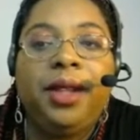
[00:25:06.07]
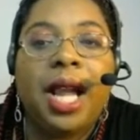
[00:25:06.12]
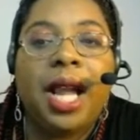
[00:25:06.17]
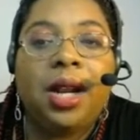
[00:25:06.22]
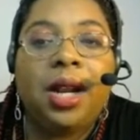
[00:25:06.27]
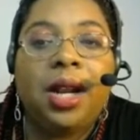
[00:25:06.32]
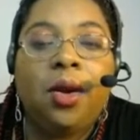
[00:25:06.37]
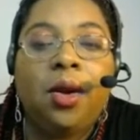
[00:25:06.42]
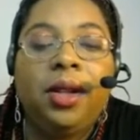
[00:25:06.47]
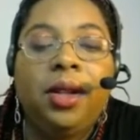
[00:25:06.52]

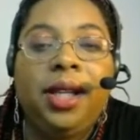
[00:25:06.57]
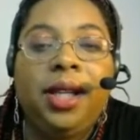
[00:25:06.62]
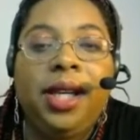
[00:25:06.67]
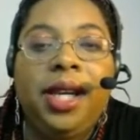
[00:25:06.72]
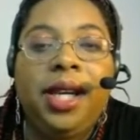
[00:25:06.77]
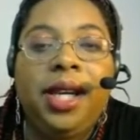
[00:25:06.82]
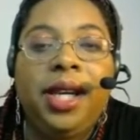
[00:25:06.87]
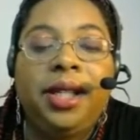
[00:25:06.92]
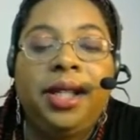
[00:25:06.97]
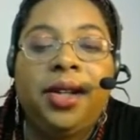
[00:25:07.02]
not
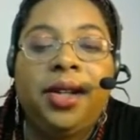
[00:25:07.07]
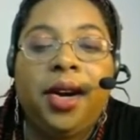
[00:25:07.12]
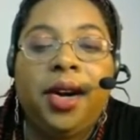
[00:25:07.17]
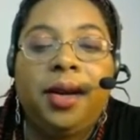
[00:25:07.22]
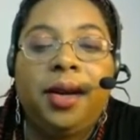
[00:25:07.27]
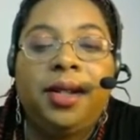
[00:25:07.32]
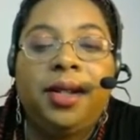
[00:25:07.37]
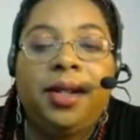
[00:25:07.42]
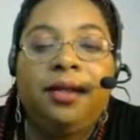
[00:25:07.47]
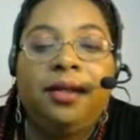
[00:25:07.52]
only in
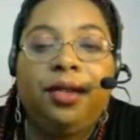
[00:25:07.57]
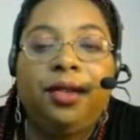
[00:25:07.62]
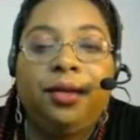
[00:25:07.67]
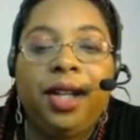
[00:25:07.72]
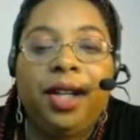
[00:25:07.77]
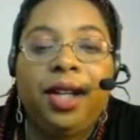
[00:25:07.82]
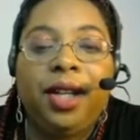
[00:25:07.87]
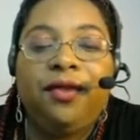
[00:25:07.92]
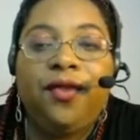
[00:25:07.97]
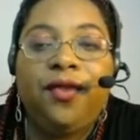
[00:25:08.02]
terms of
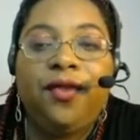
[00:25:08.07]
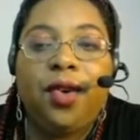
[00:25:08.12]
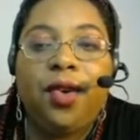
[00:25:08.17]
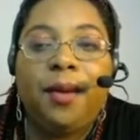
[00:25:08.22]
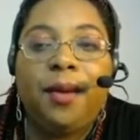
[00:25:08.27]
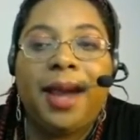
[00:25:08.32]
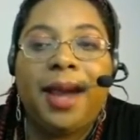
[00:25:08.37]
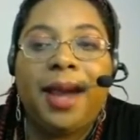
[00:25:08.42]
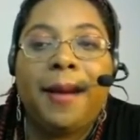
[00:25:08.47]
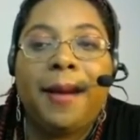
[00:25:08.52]
the written
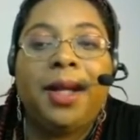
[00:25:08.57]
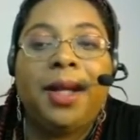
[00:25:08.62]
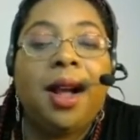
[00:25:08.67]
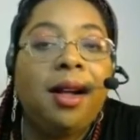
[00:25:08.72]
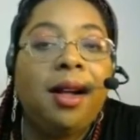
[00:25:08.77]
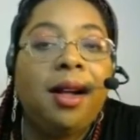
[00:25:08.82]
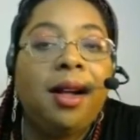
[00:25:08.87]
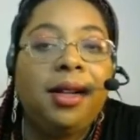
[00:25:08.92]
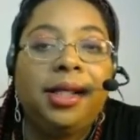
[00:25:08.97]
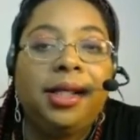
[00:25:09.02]
format,
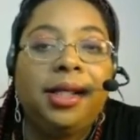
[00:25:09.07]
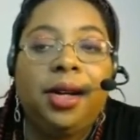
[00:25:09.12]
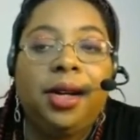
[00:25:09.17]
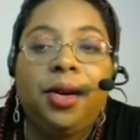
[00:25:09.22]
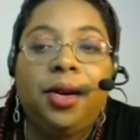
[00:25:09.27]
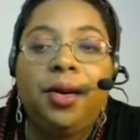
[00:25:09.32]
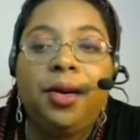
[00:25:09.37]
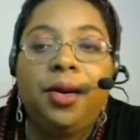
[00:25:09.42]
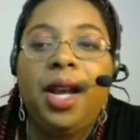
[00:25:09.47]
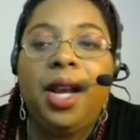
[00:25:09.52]
but
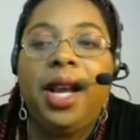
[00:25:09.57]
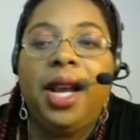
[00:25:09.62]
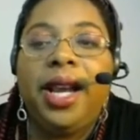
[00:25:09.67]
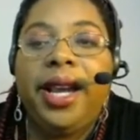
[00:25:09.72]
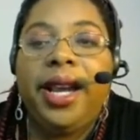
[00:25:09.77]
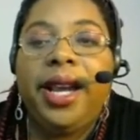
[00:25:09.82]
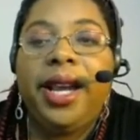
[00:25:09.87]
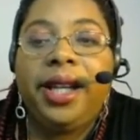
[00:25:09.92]
also